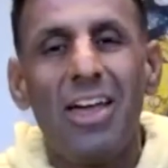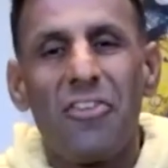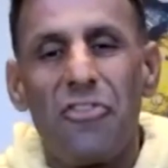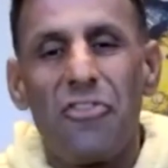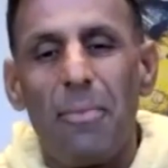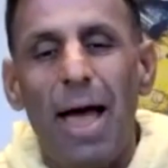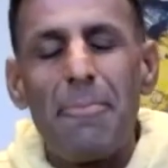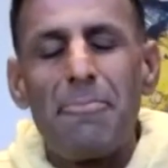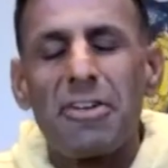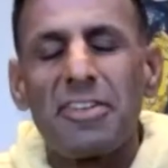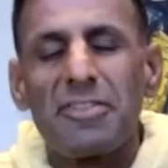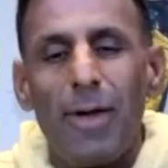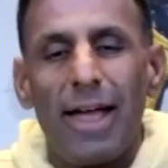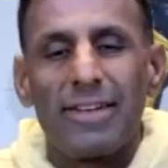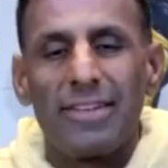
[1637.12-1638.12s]
from my
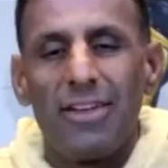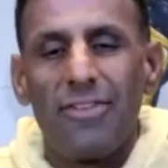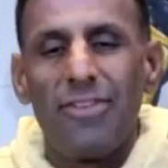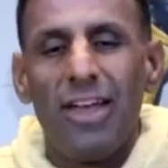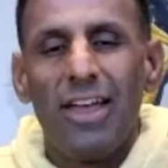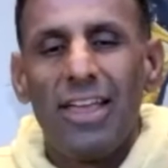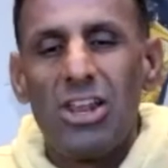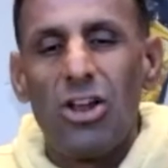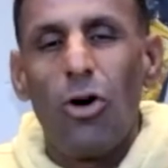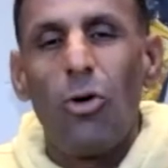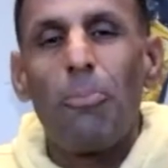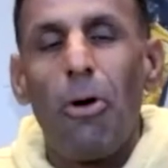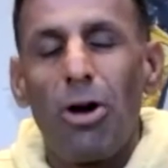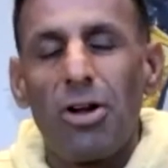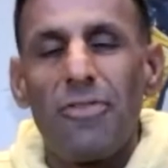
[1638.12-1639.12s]
perspective, you know,
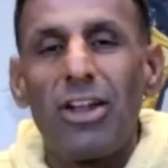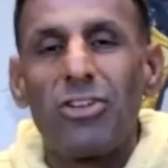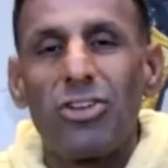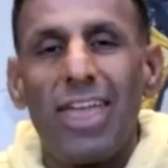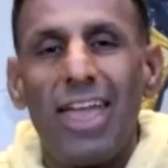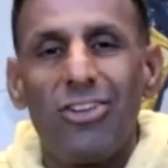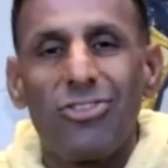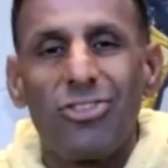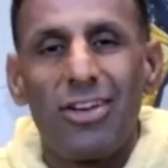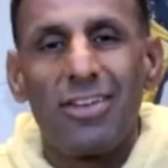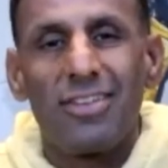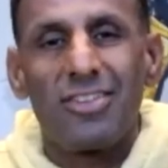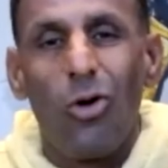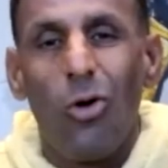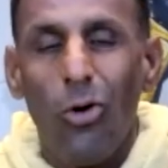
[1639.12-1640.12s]
part of
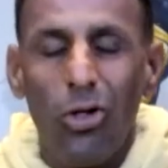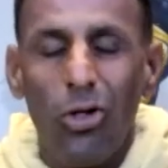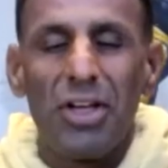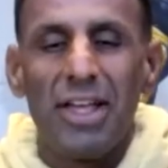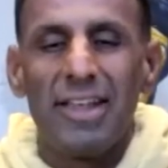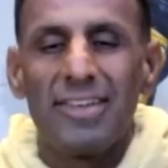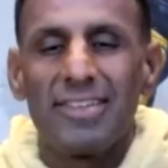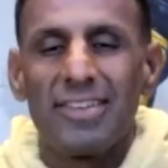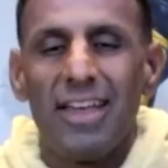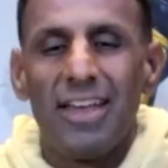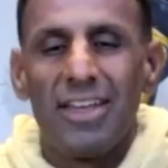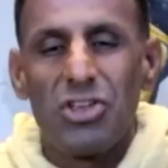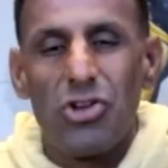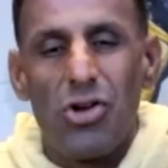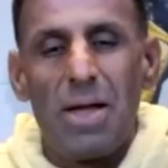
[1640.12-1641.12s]
education's goal is
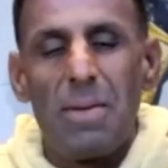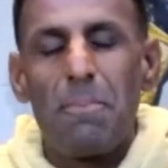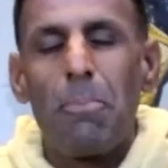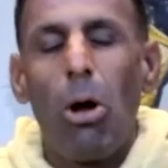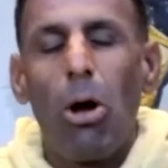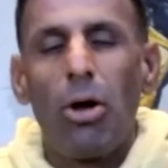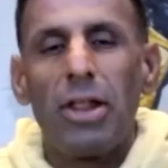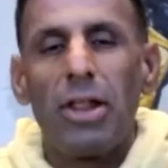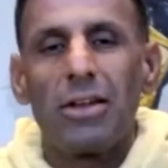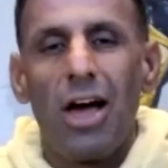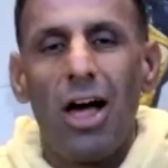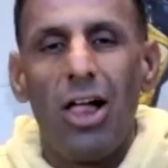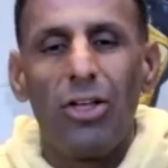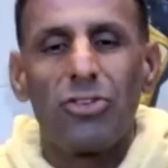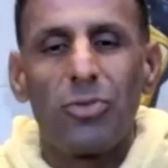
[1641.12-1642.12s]
you're imparting
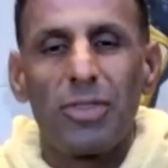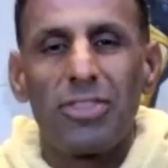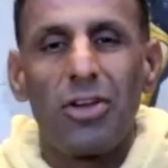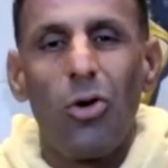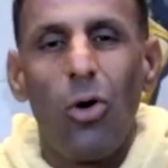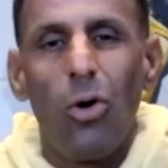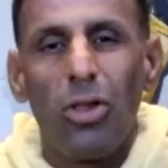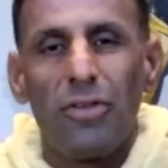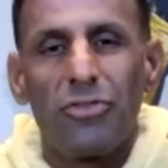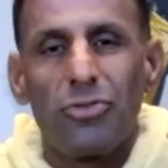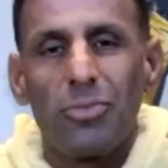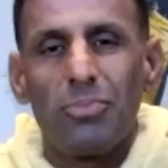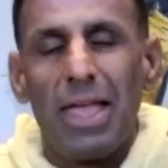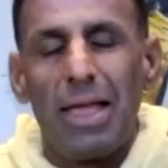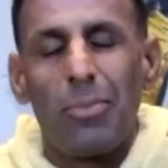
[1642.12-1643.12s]
knowledge with the goal of
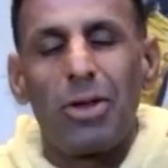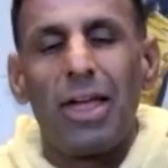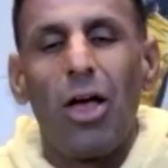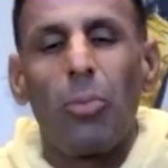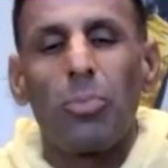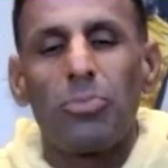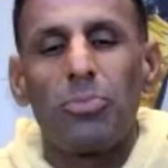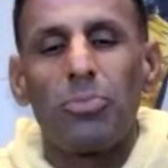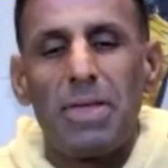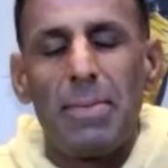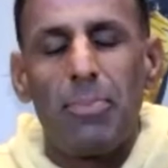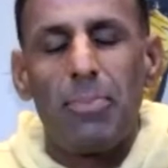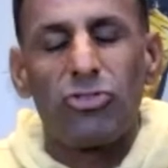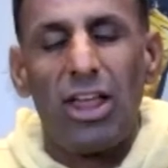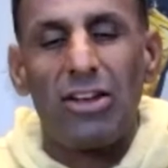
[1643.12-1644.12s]
being able to help
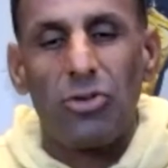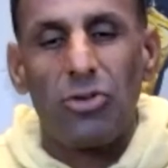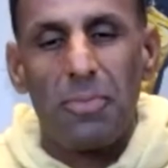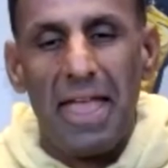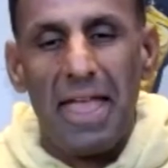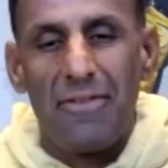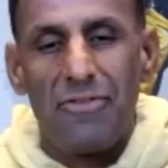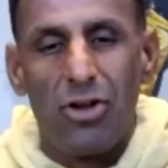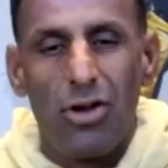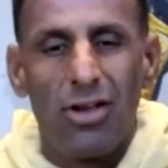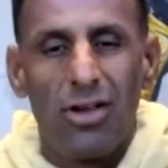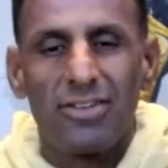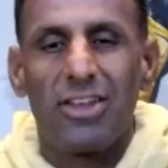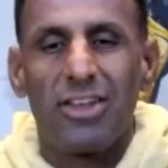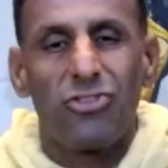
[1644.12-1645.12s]
people change their behavior
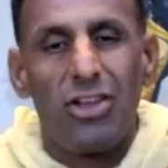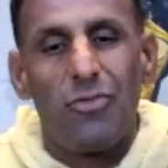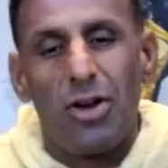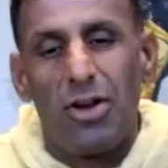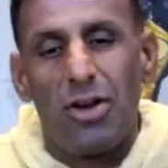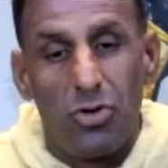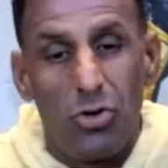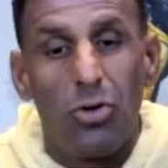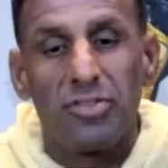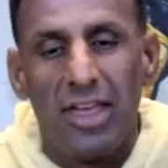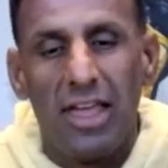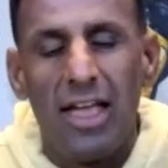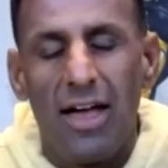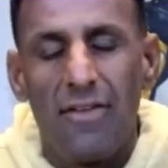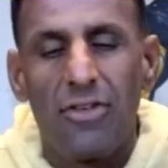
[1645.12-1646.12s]
to achieve whatever goals they
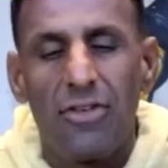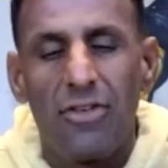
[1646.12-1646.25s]
have.